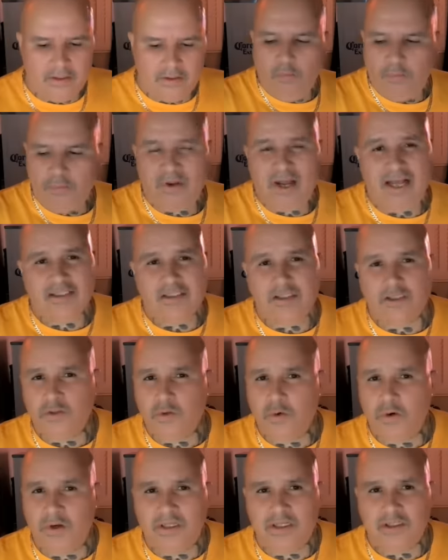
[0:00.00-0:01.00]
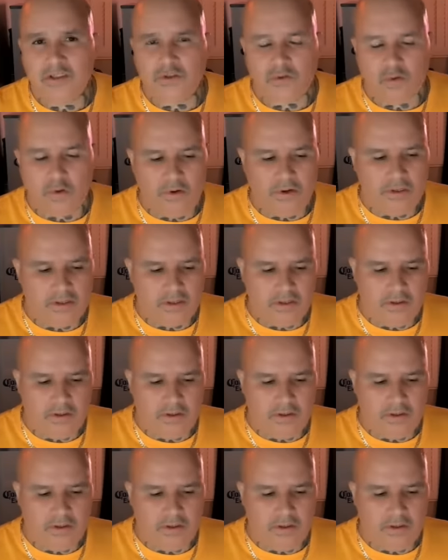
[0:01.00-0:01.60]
I hope you guys enjoyed this story.